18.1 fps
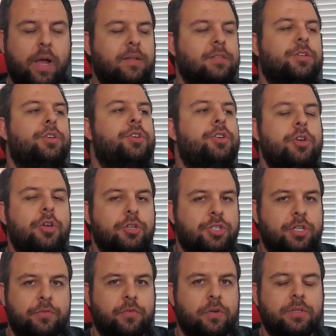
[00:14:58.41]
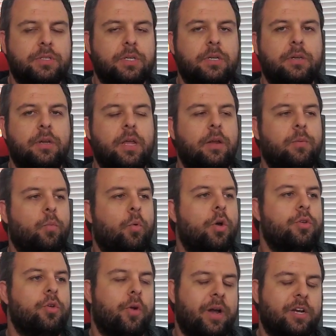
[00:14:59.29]
There's a huge difference in
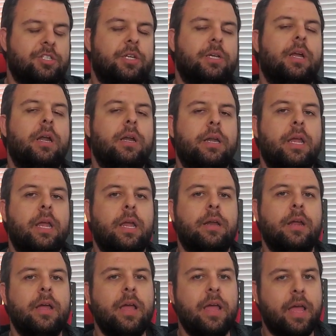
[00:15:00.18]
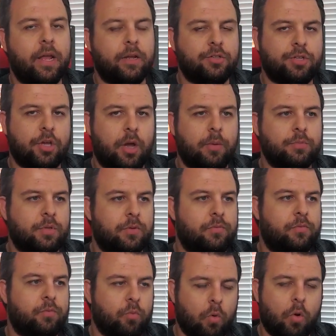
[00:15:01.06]
what you're actually going to need in terms
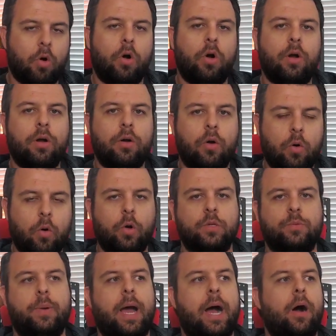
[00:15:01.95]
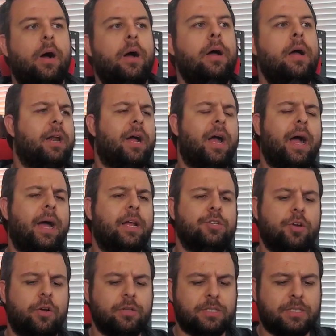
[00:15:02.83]
of raw horsepower. And I
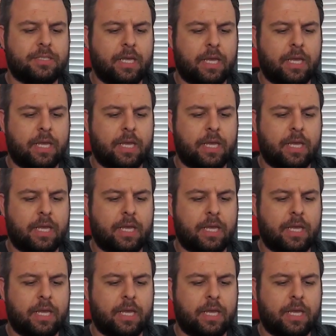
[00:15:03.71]
don't